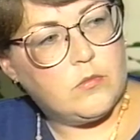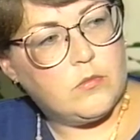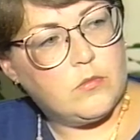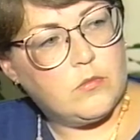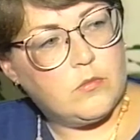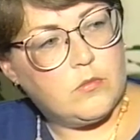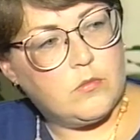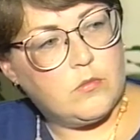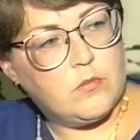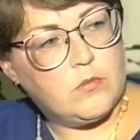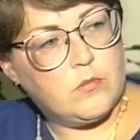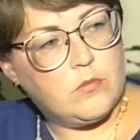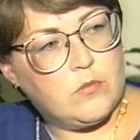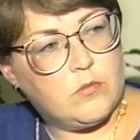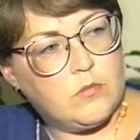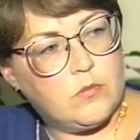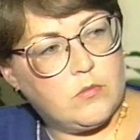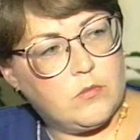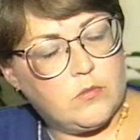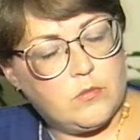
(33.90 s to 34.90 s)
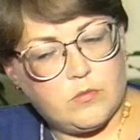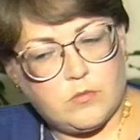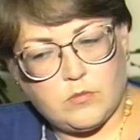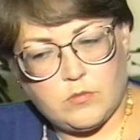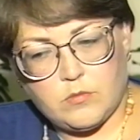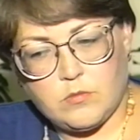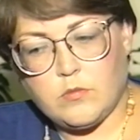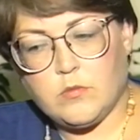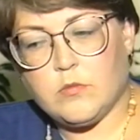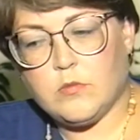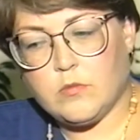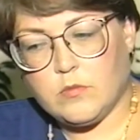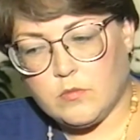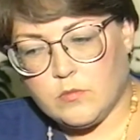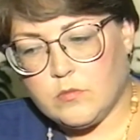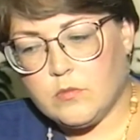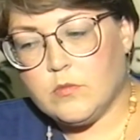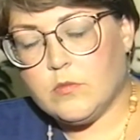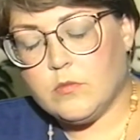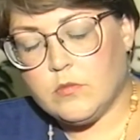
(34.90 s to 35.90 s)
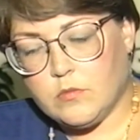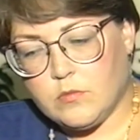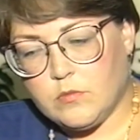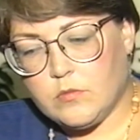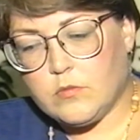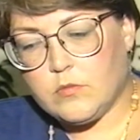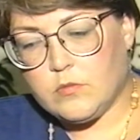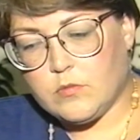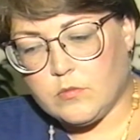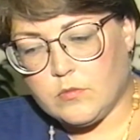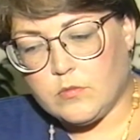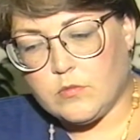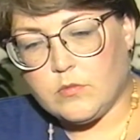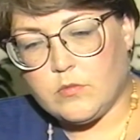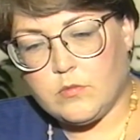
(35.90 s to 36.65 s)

in for my medical power of